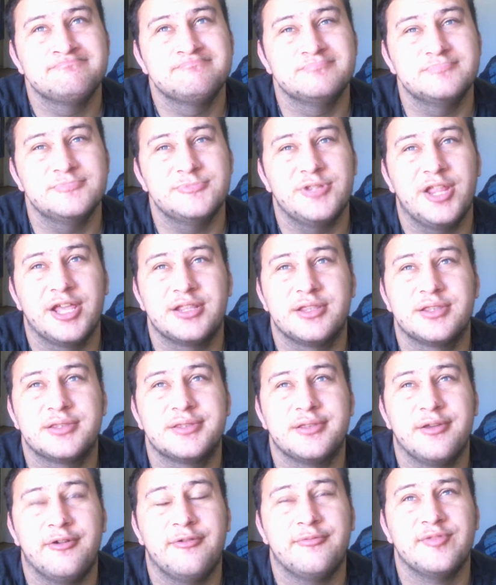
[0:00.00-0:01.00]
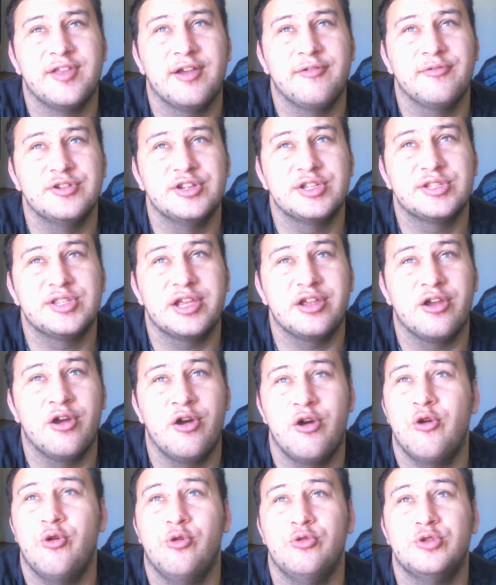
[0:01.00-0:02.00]
like some that were just like,
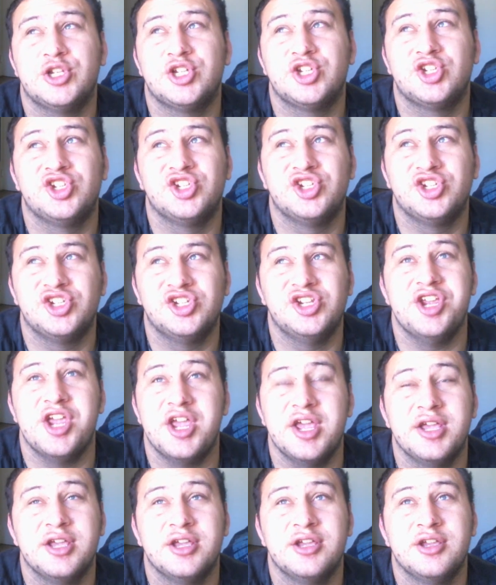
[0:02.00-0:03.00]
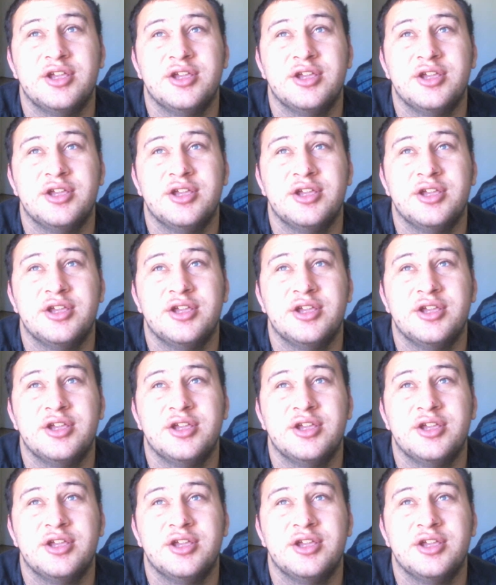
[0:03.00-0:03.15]
oh shit.